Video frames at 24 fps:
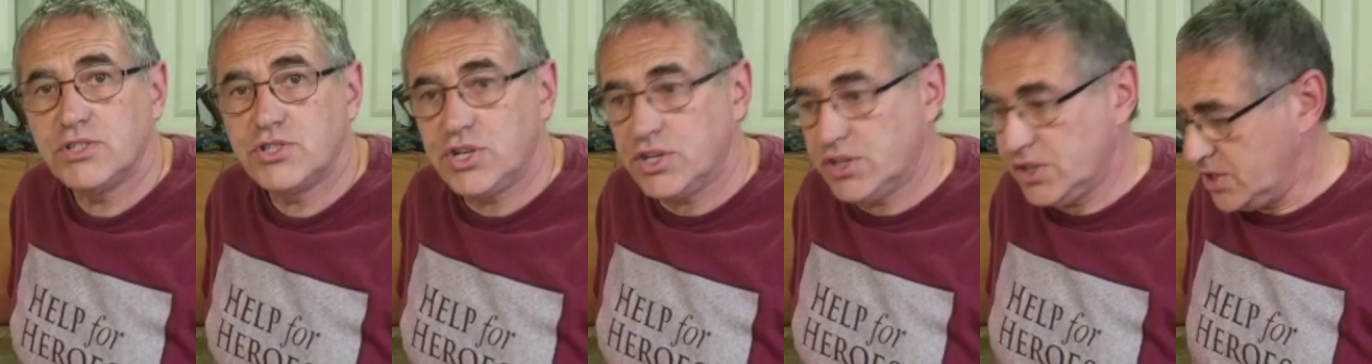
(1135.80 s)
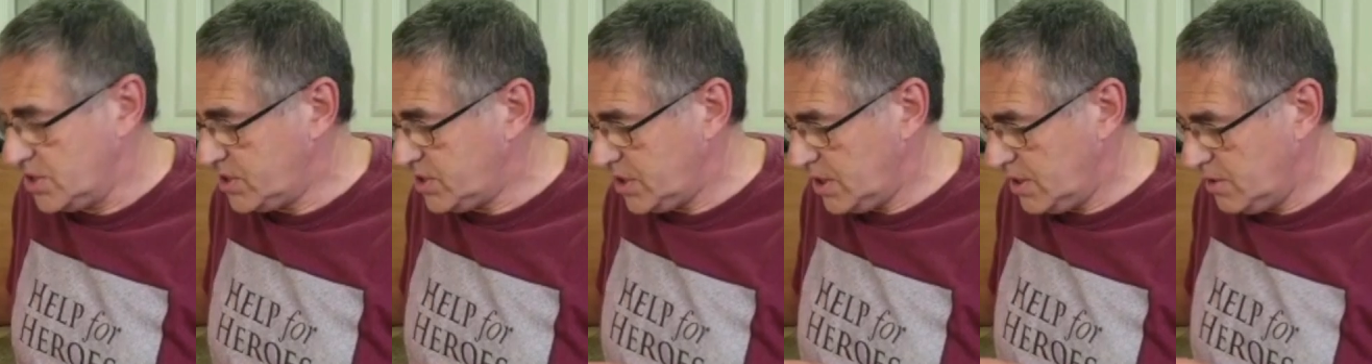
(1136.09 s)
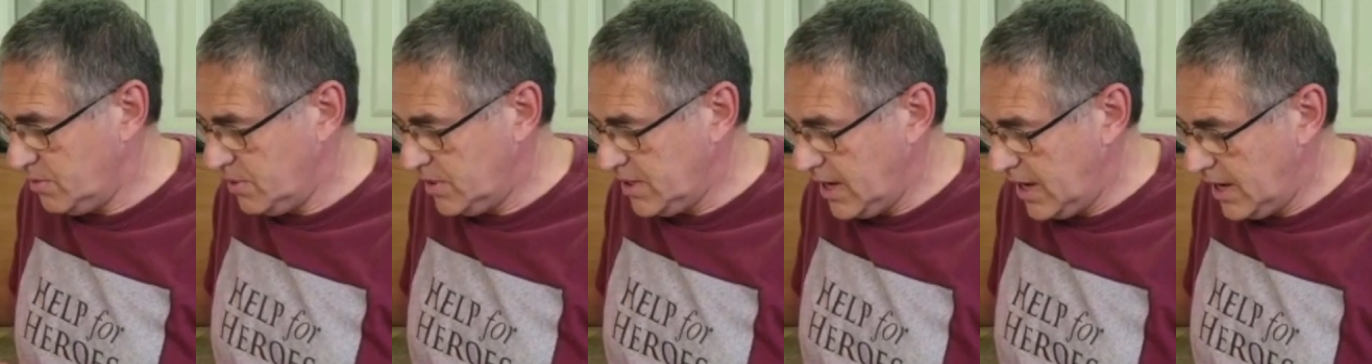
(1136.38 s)
you can see,
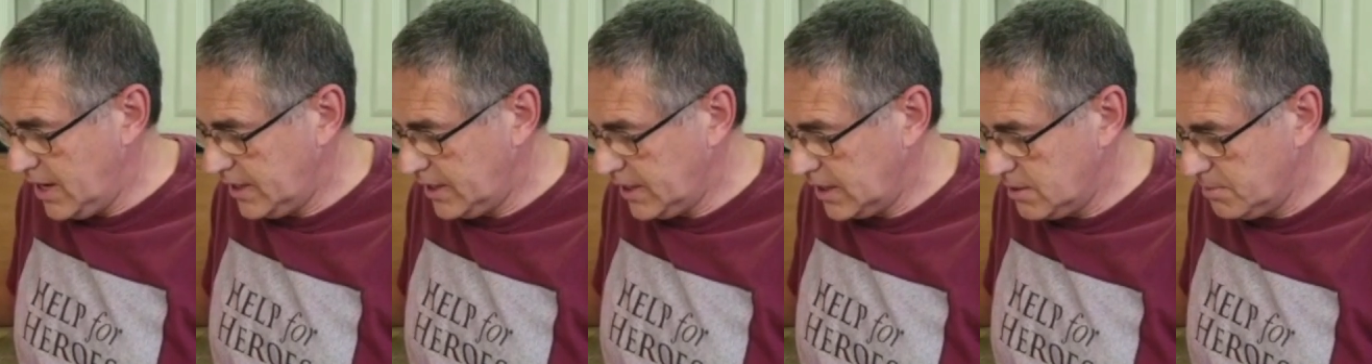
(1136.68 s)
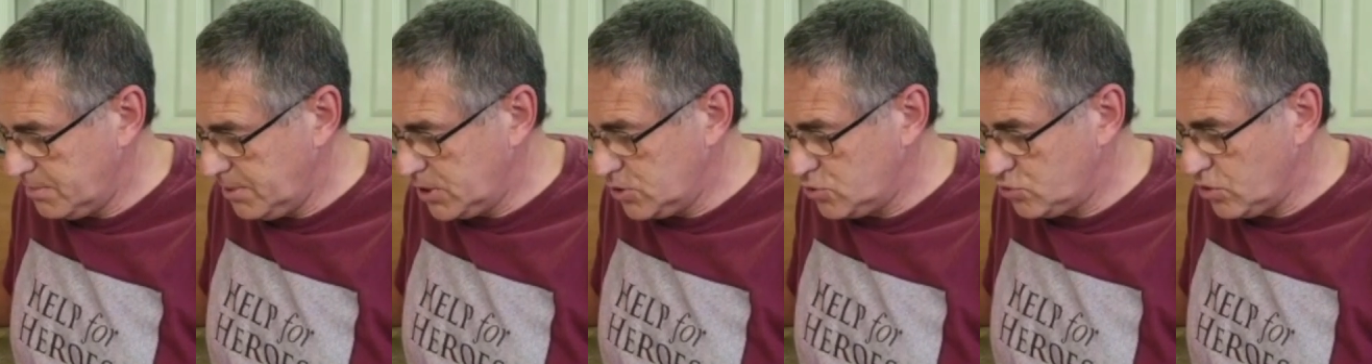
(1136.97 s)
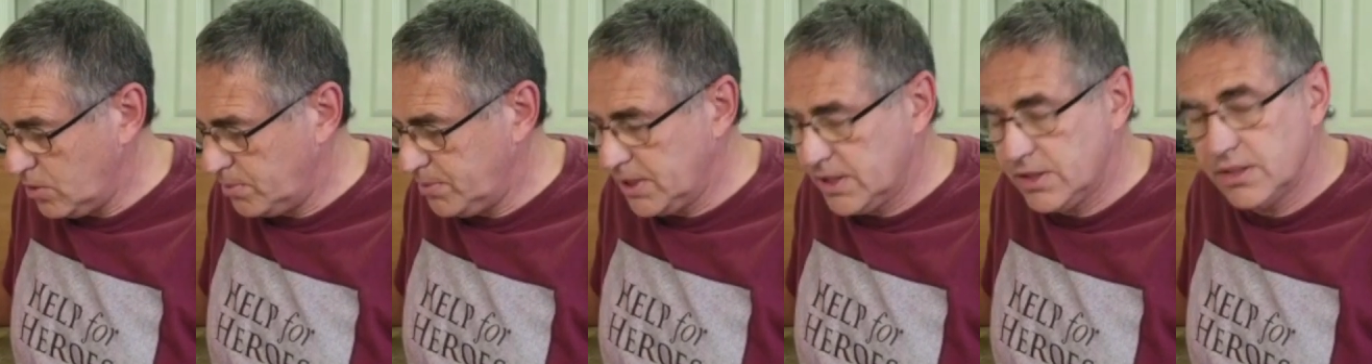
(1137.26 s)
we're now going to be
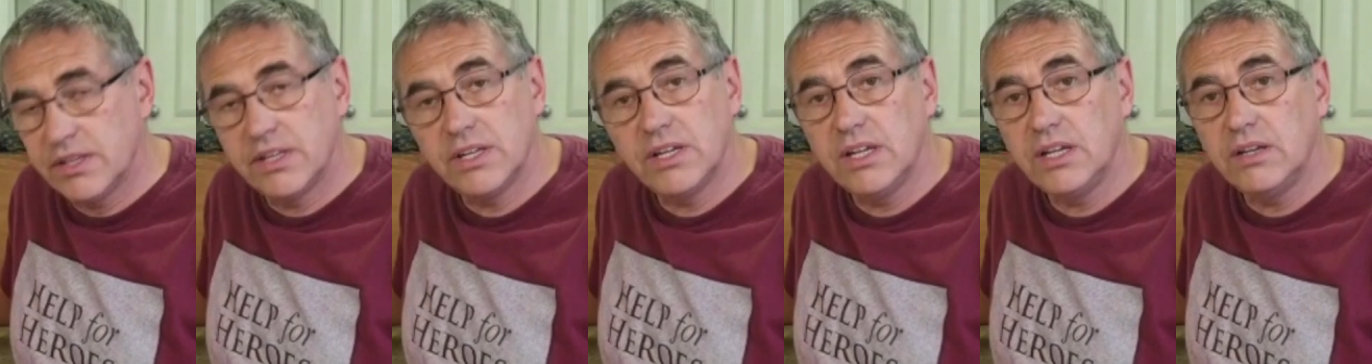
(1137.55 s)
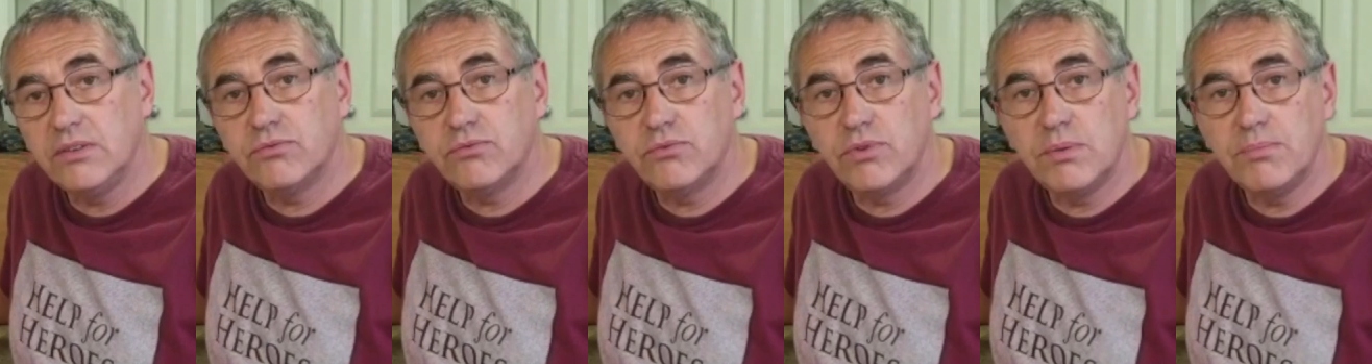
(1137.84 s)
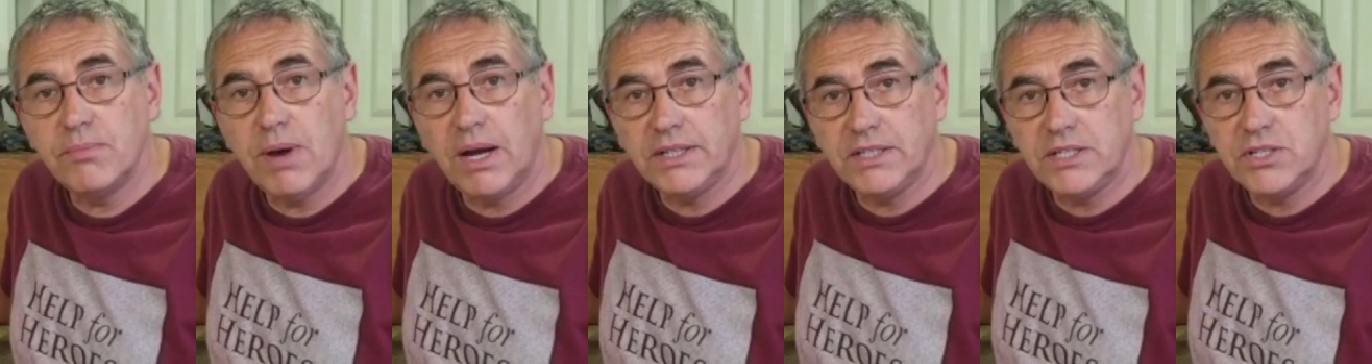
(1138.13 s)
dropping the
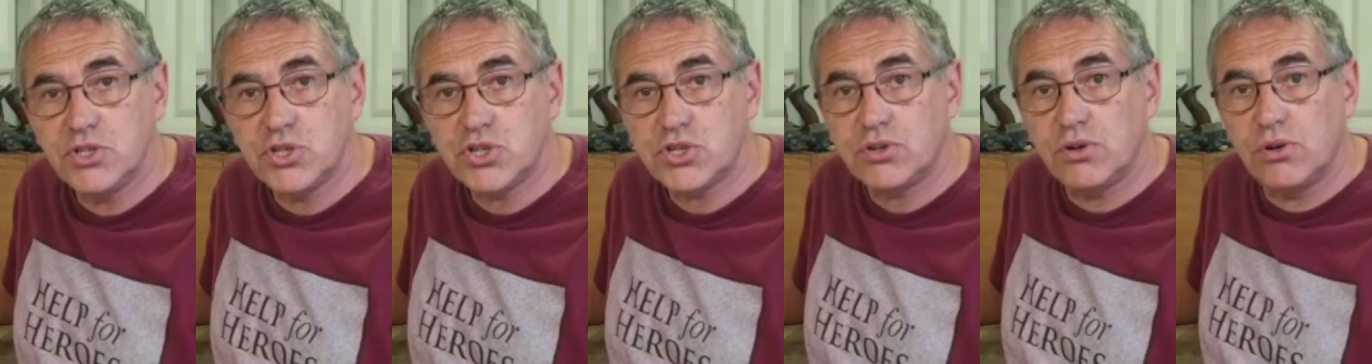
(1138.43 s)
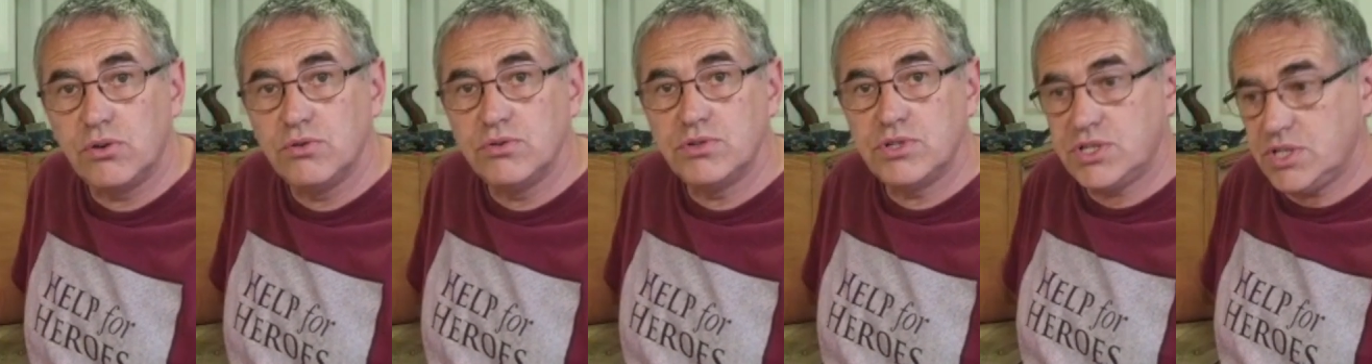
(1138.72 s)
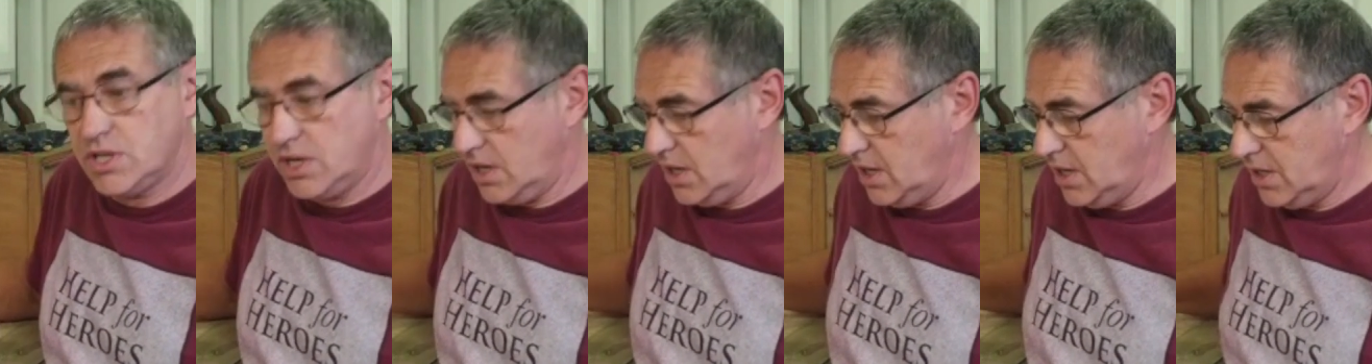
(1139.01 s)
remaining screws
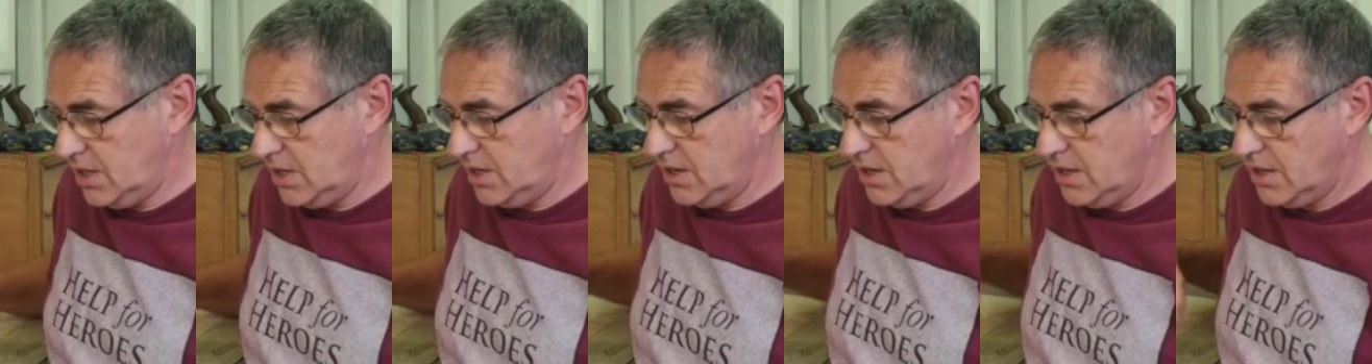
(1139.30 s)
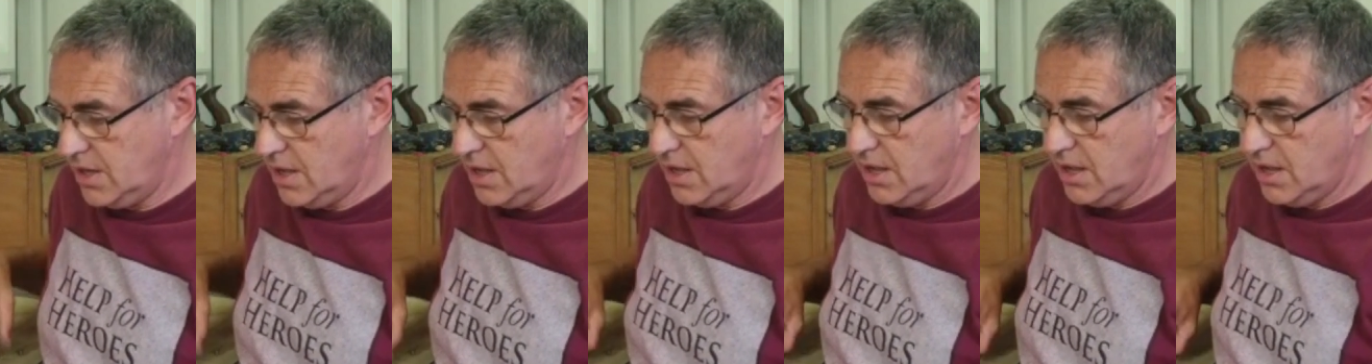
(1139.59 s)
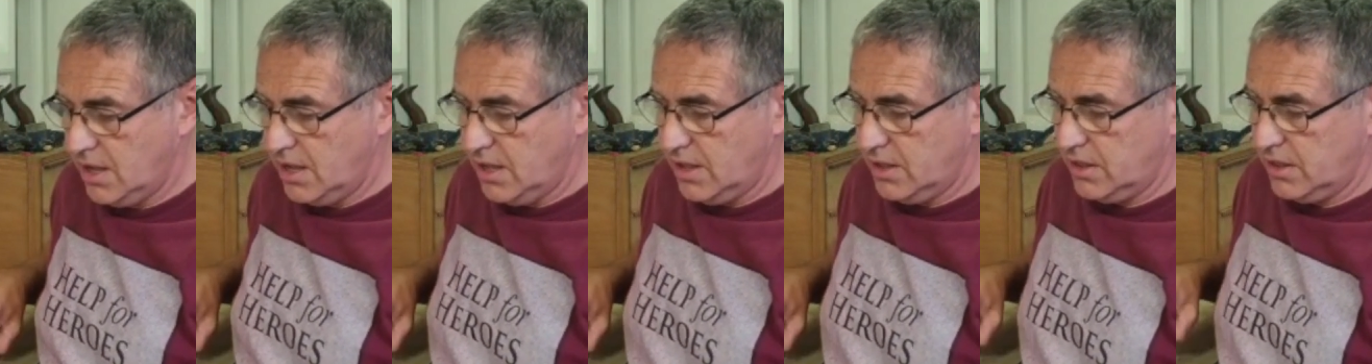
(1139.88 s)
in
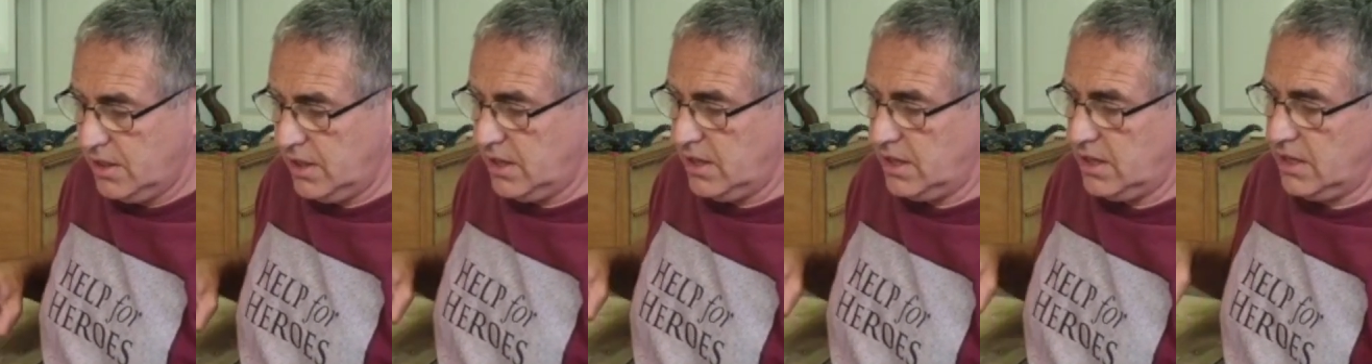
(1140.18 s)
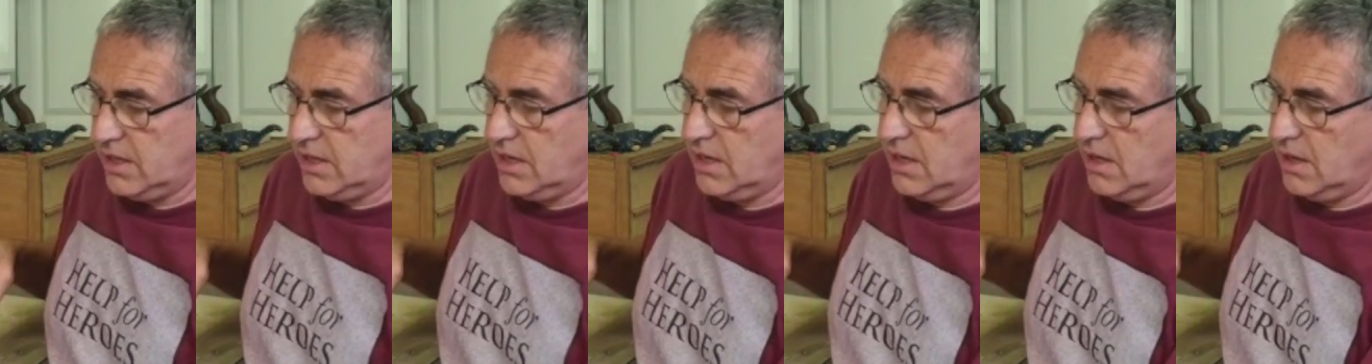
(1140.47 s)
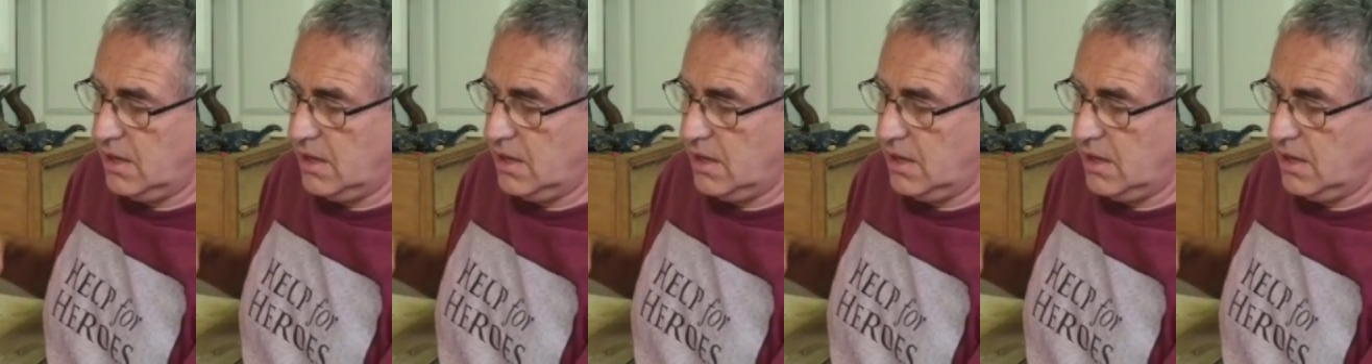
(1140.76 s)
the